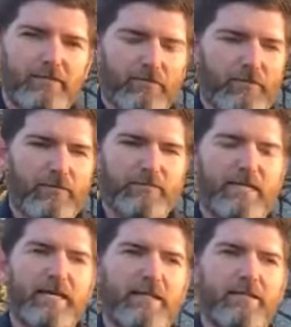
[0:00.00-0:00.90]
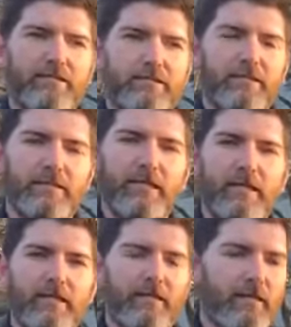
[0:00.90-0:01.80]
from southeastern
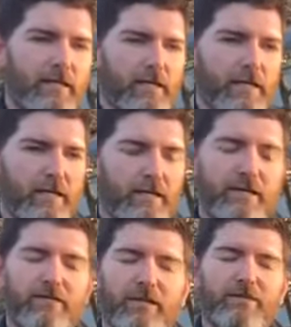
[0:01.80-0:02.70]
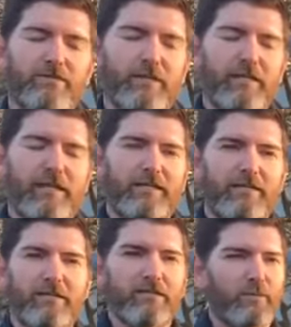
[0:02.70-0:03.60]
Kentucky. Lived there 29
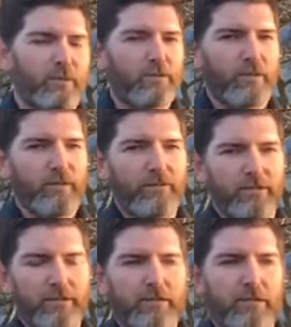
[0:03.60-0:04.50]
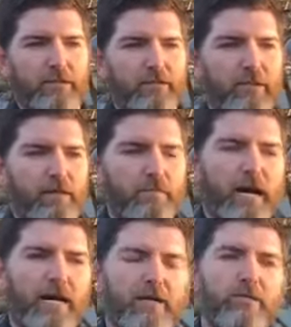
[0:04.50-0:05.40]
years, worked 12 years as an underground
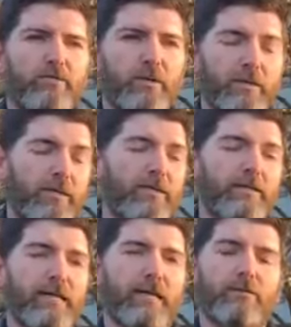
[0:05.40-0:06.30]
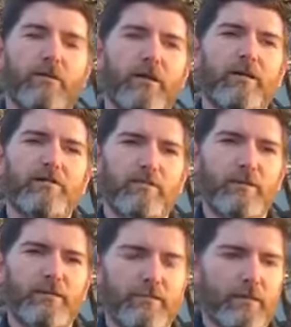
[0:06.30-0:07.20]
miner. We're here today. We're hunting for
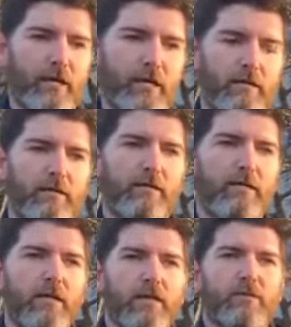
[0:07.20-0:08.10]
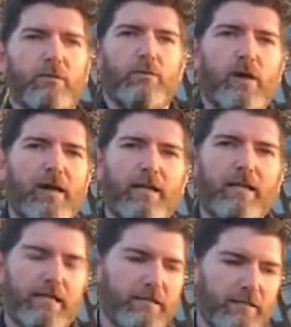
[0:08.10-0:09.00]
Mitch McConnell. We're
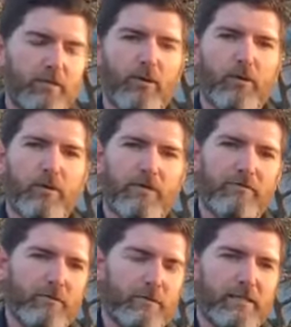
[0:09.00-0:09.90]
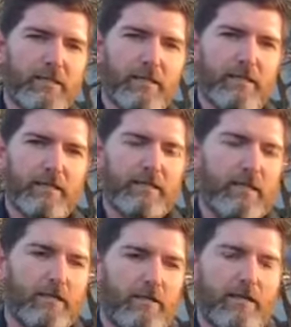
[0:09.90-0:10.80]
rallying support from Kentuckians
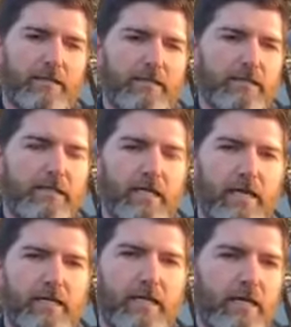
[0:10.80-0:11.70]
all across the state.